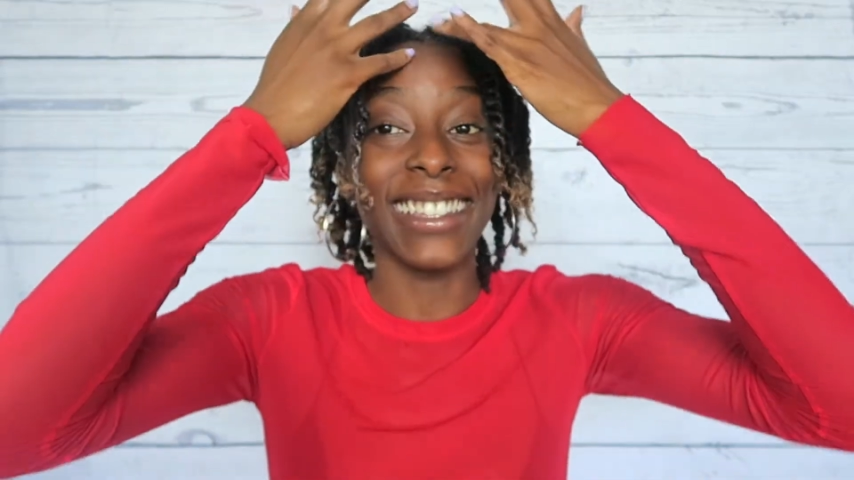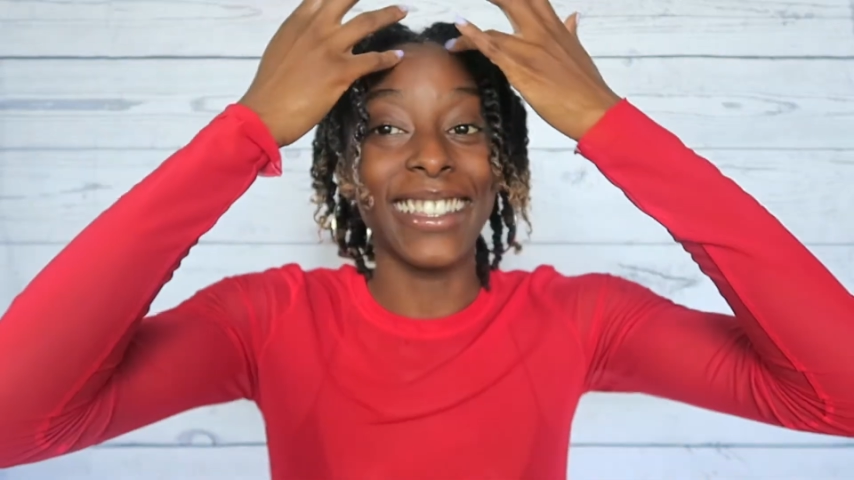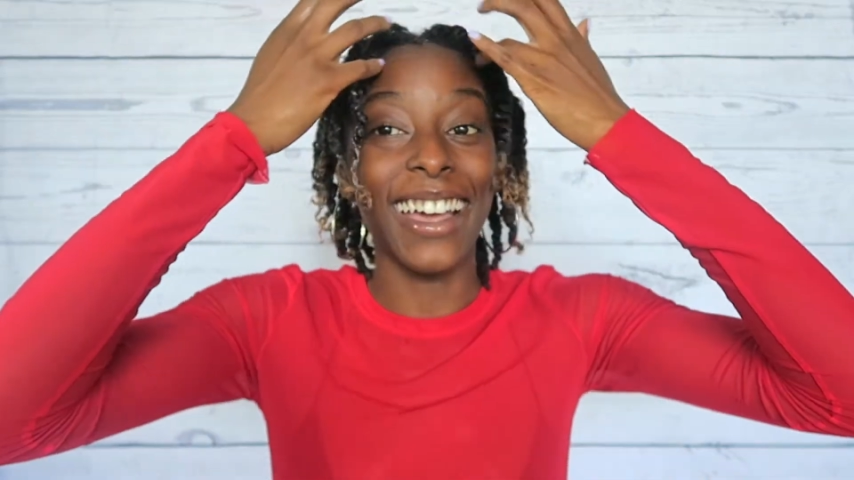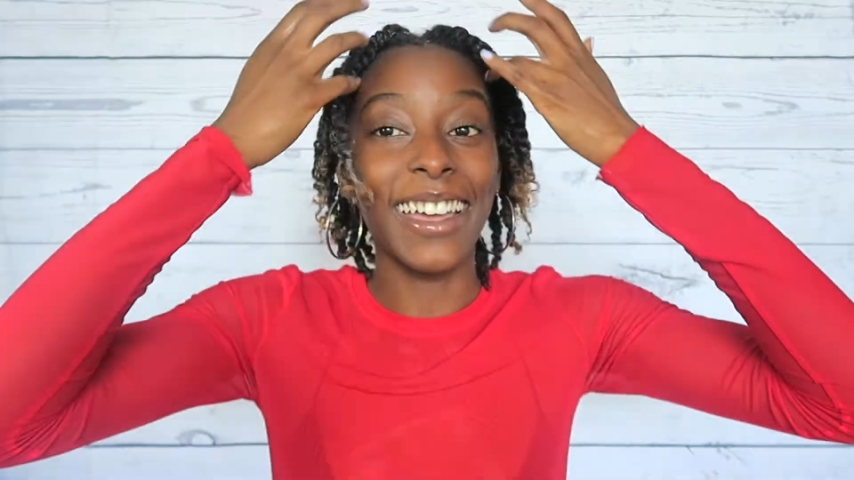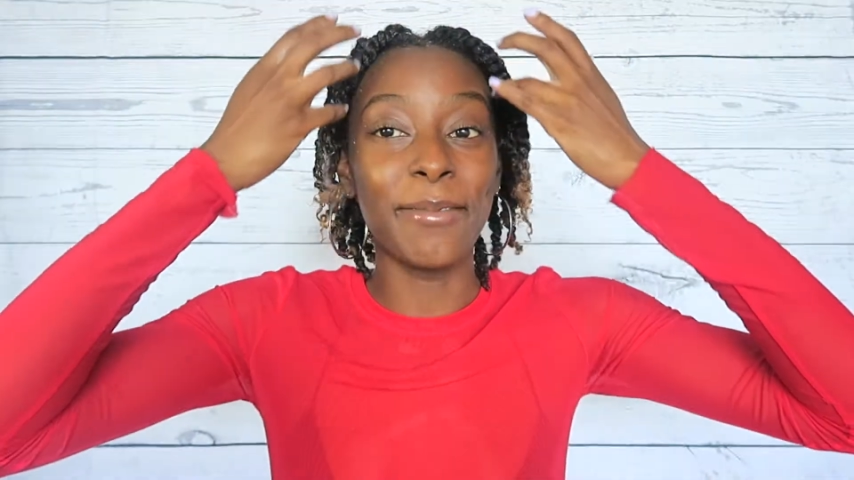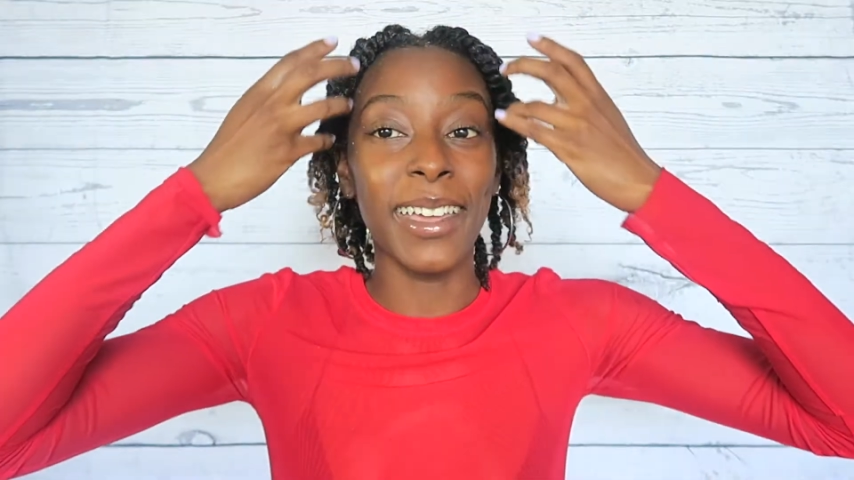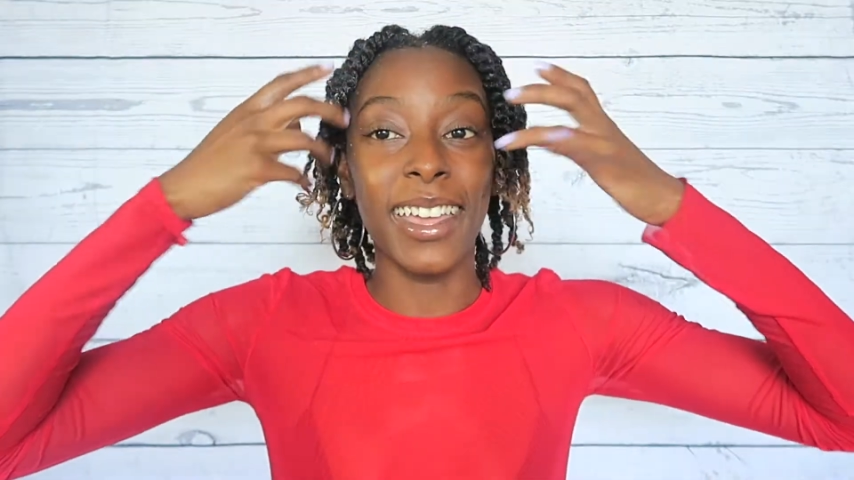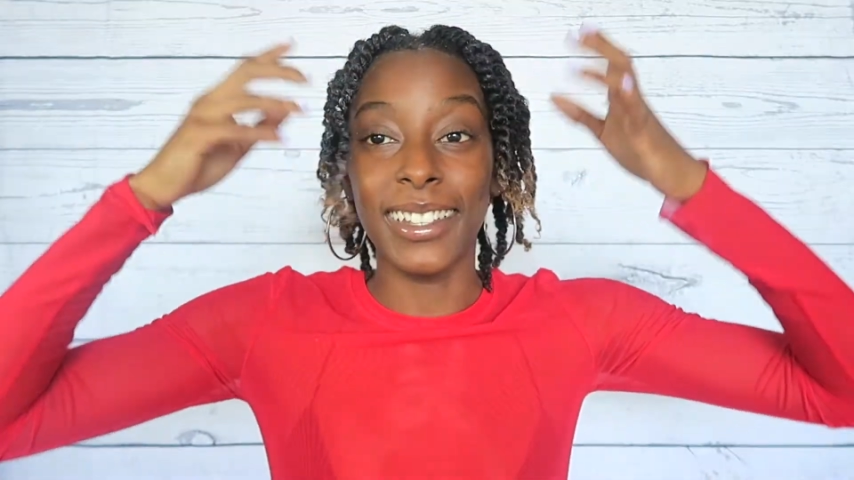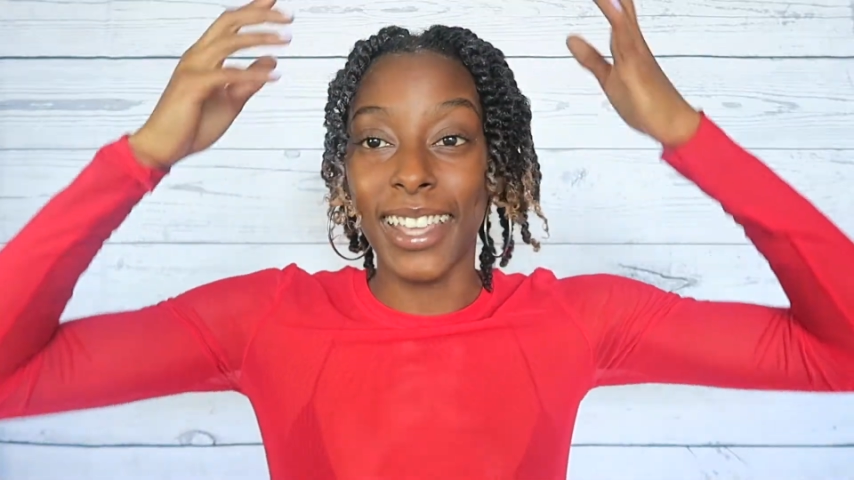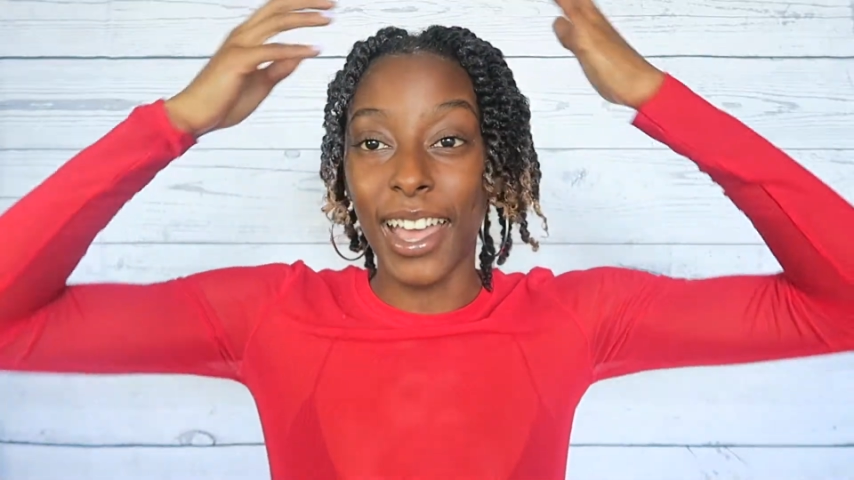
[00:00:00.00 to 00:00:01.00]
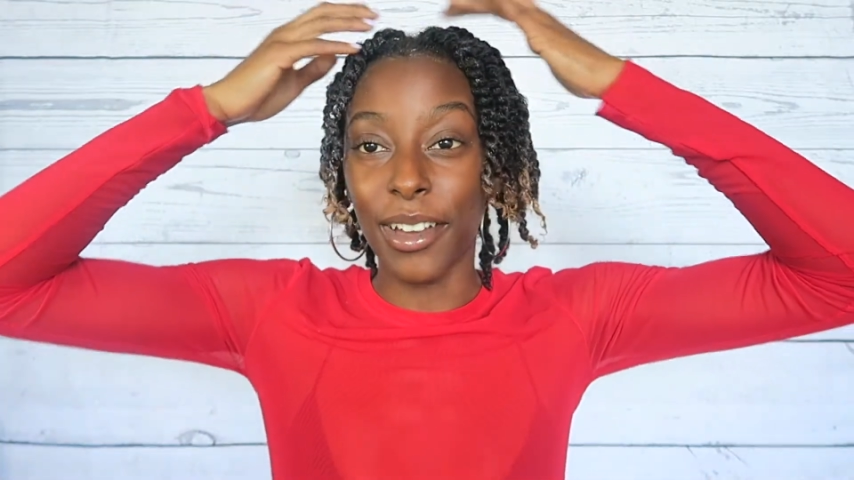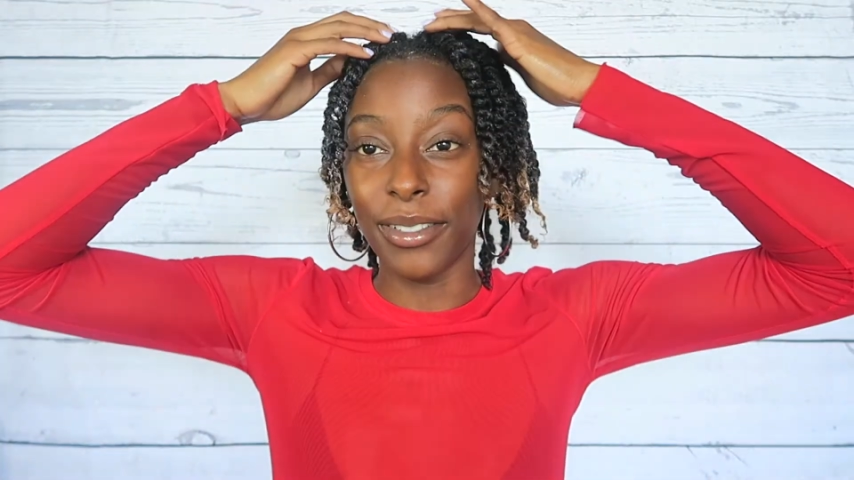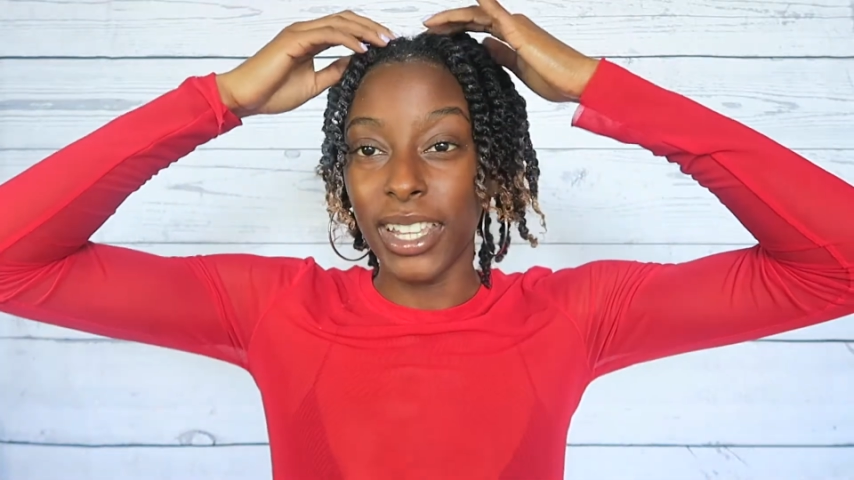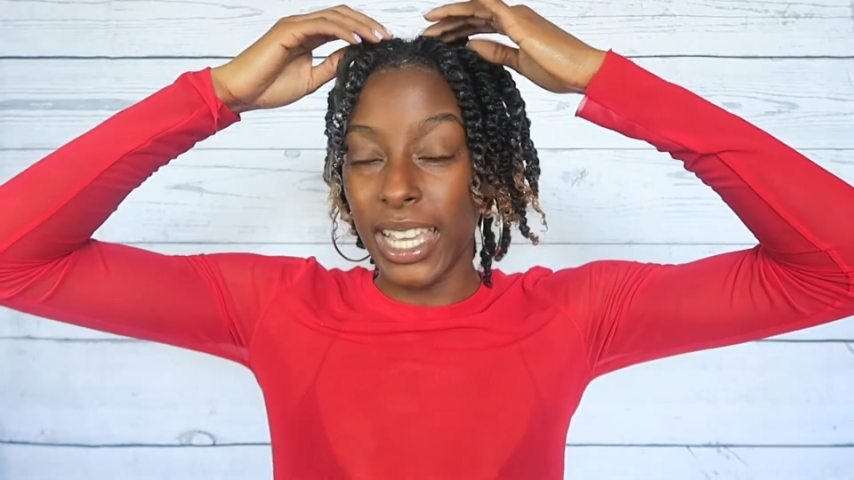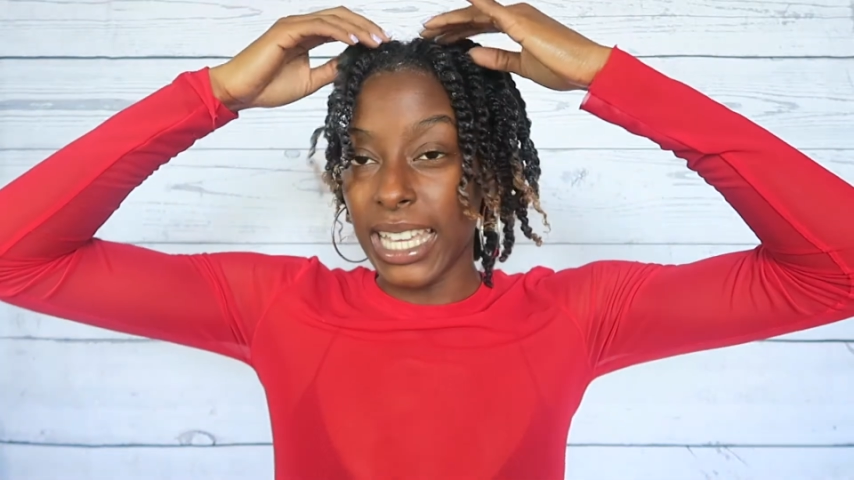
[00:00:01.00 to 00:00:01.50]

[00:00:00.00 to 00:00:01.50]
Tie my head down